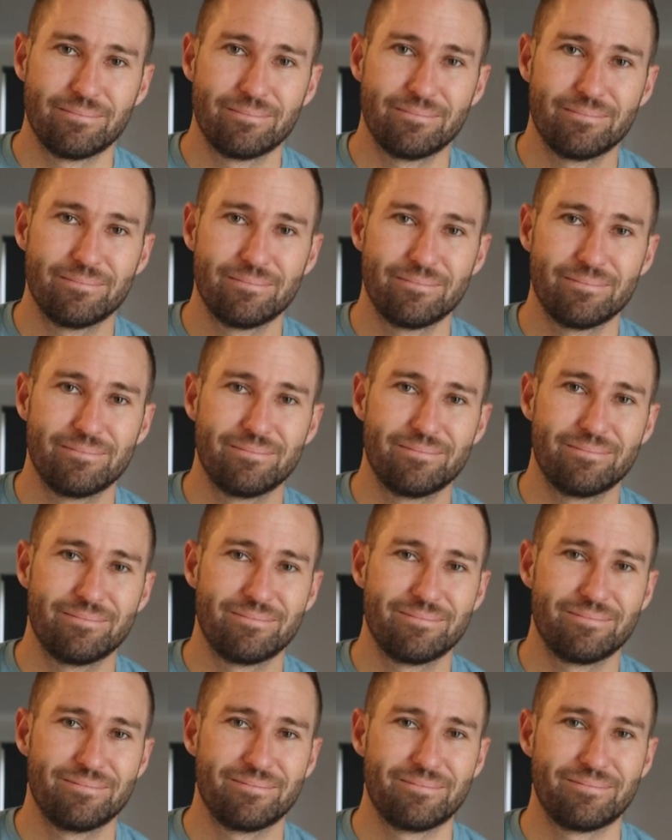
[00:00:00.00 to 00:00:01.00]

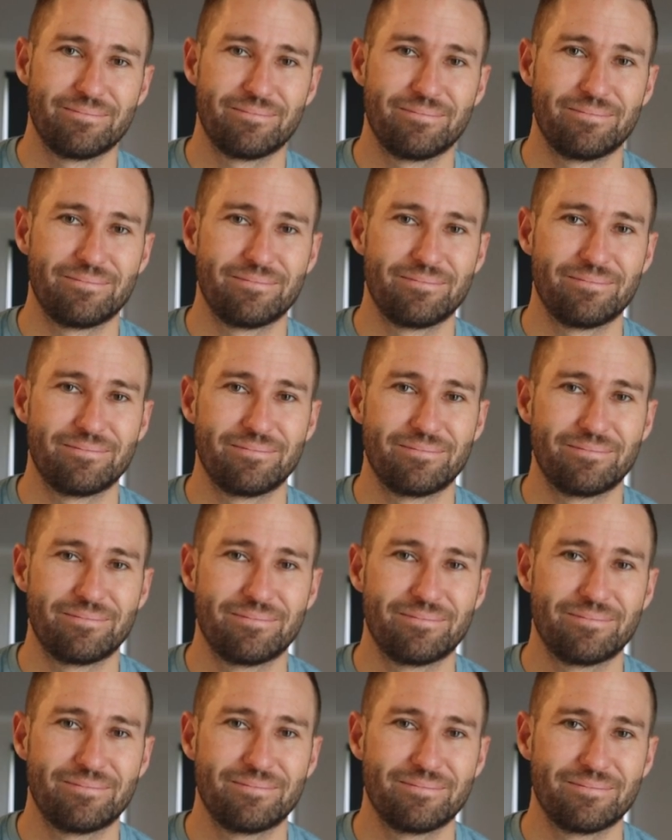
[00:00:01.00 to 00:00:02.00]

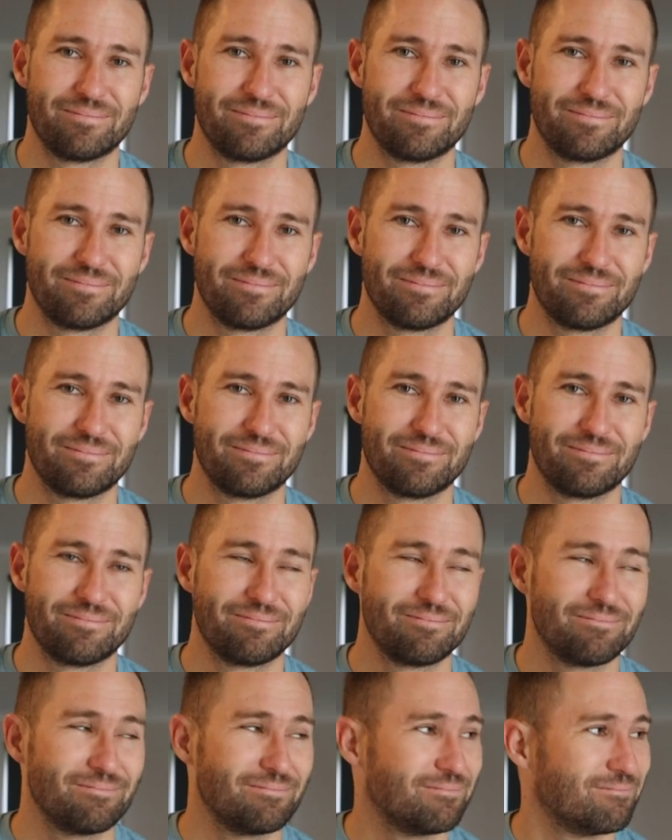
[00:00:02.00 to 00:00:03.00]

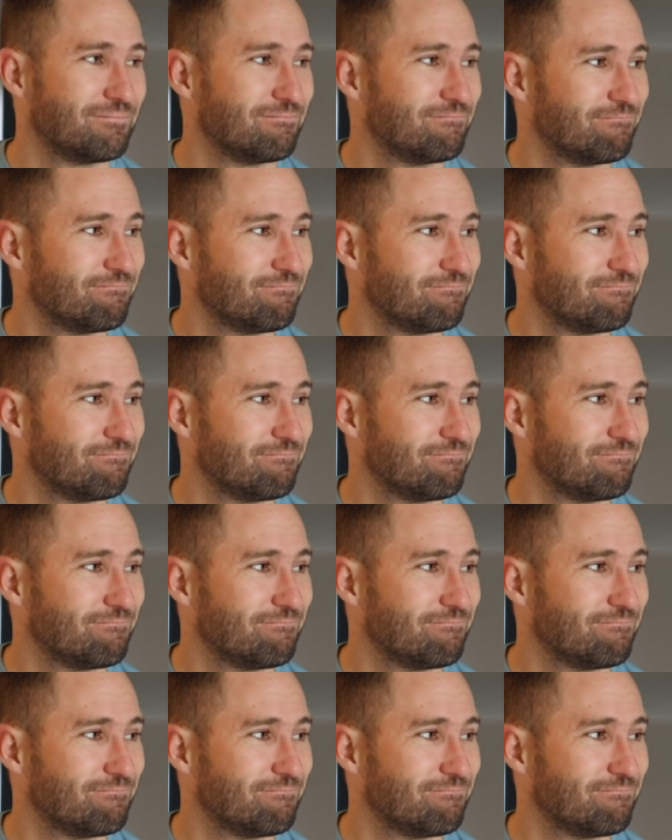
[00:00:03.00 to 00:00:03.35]
This person isn't speaking.